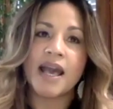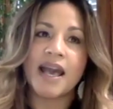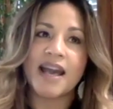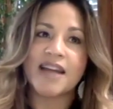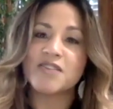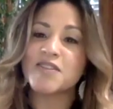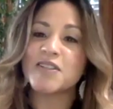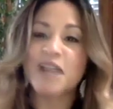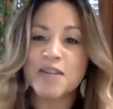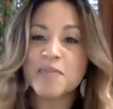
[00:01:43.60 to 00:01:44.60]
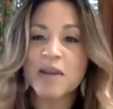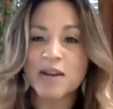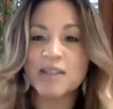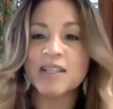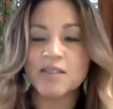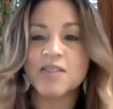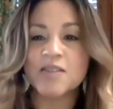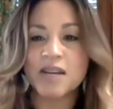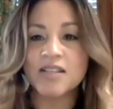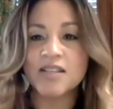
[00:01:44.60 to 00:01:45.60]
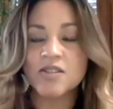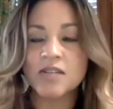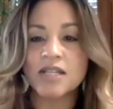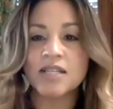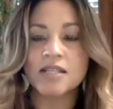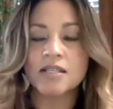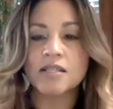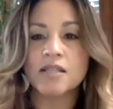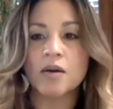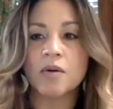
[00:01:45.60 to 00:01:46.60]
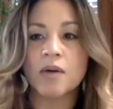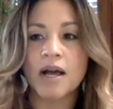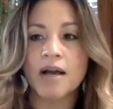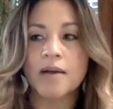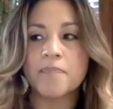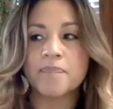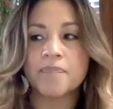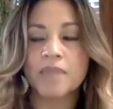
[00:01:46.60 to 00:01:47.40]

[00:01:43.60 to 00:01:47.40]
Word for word: And there's a lot of parallels to our histories, and so um,